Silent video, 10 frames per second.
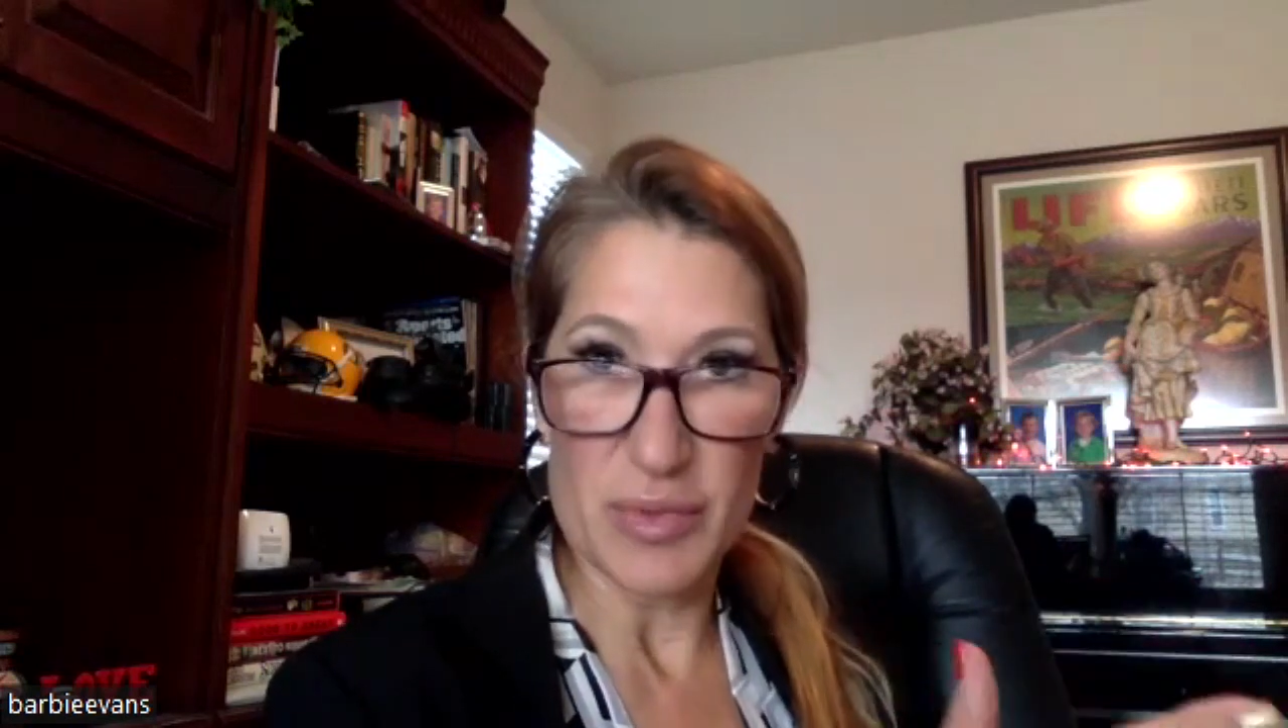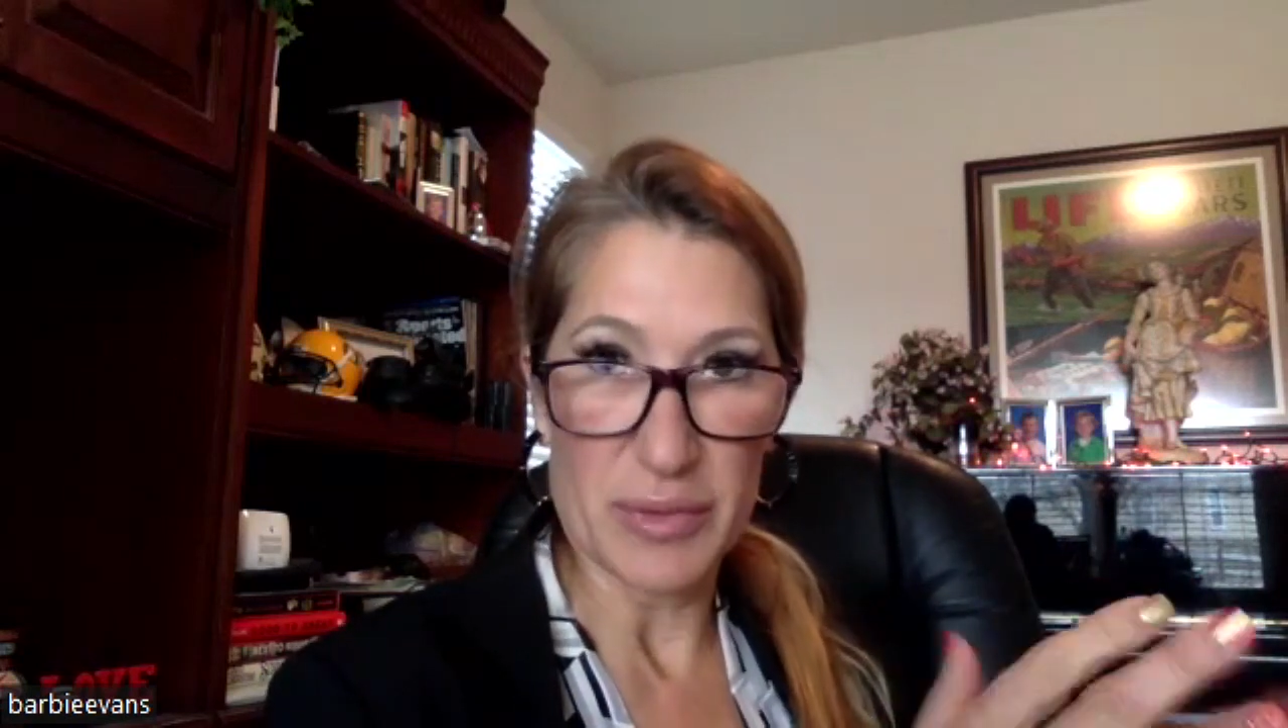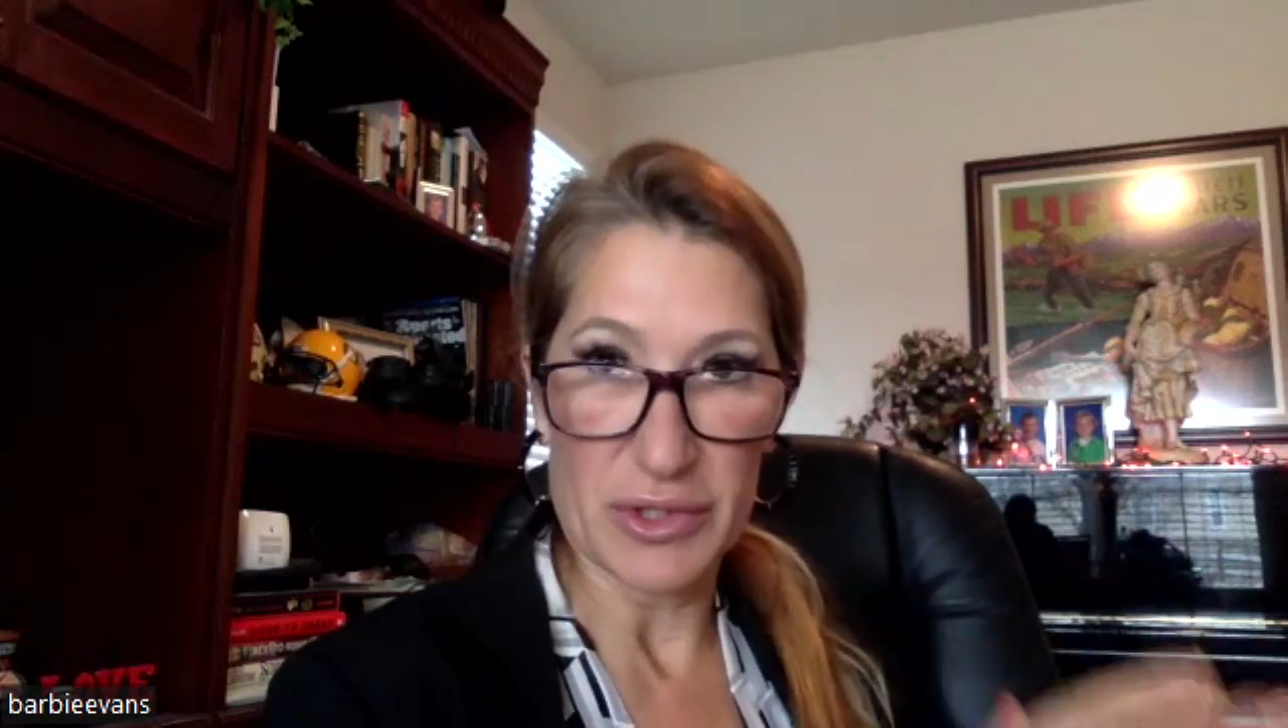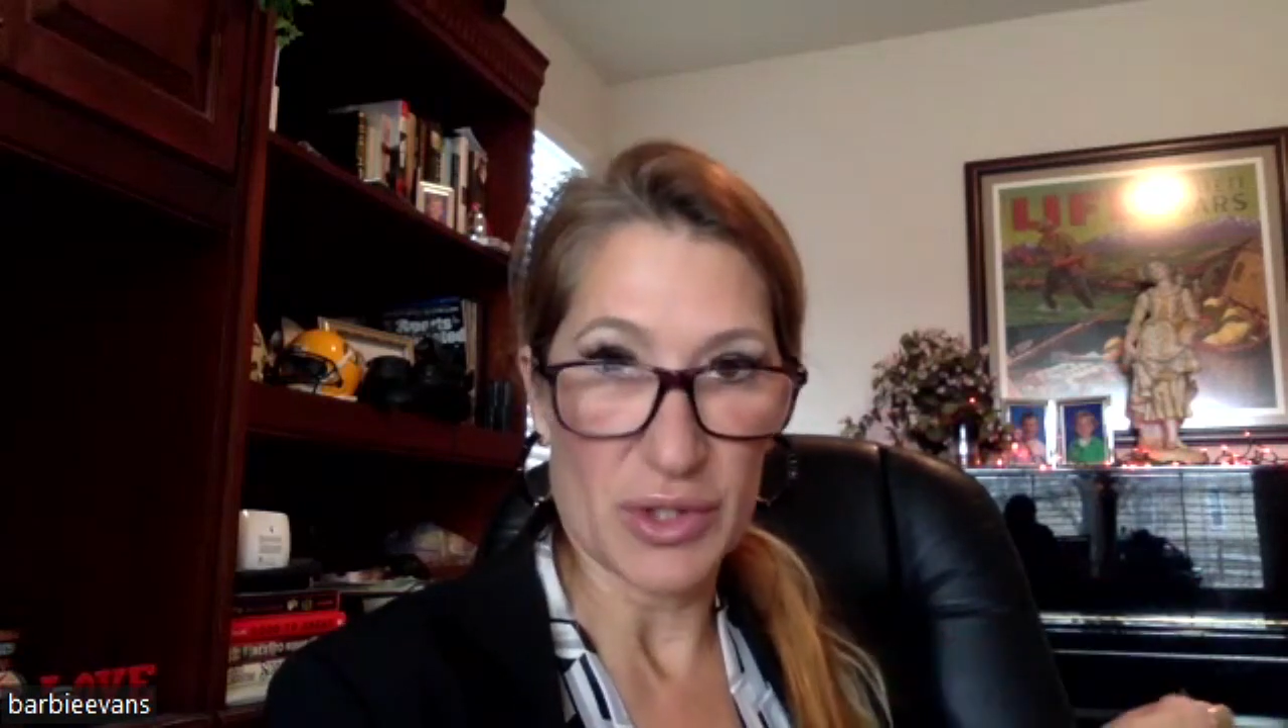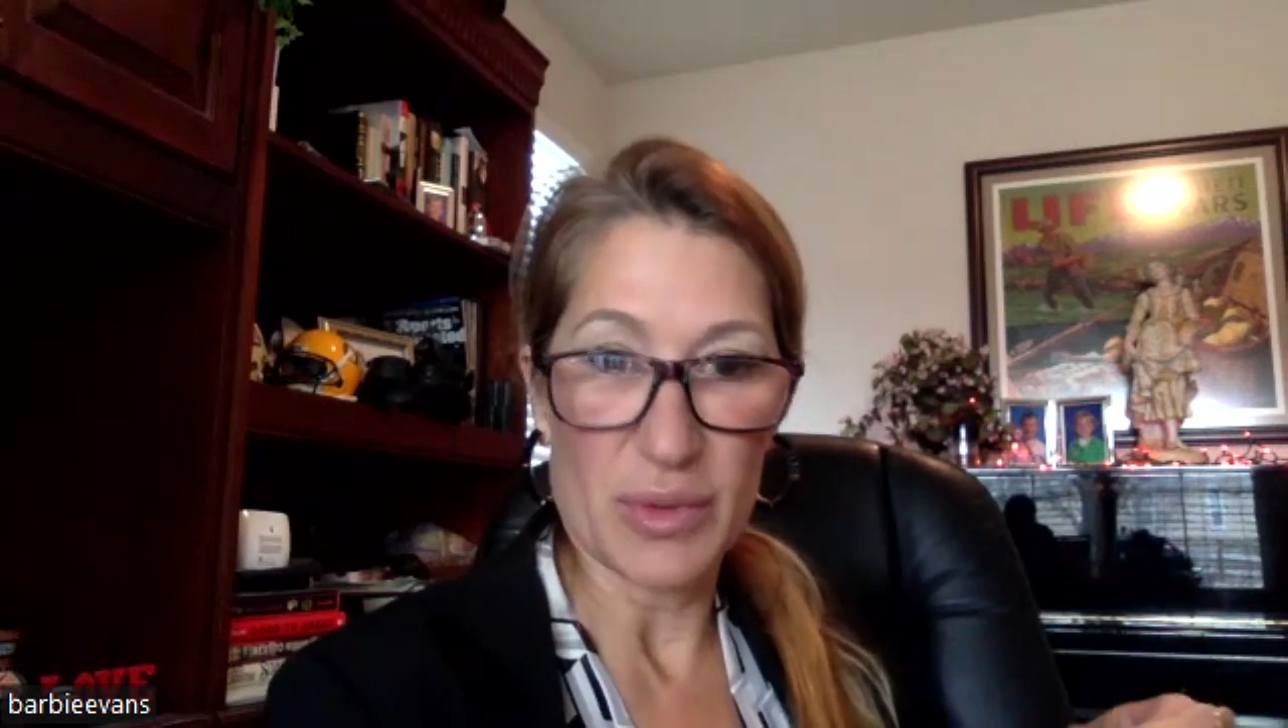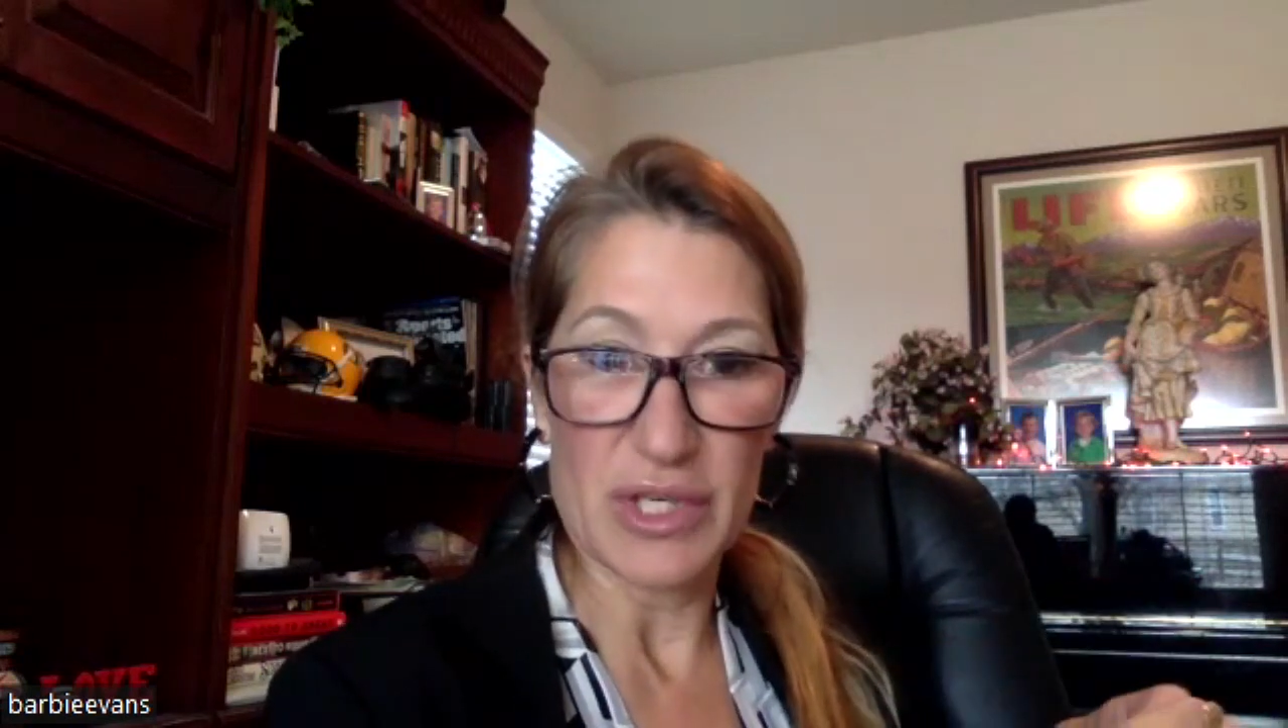people to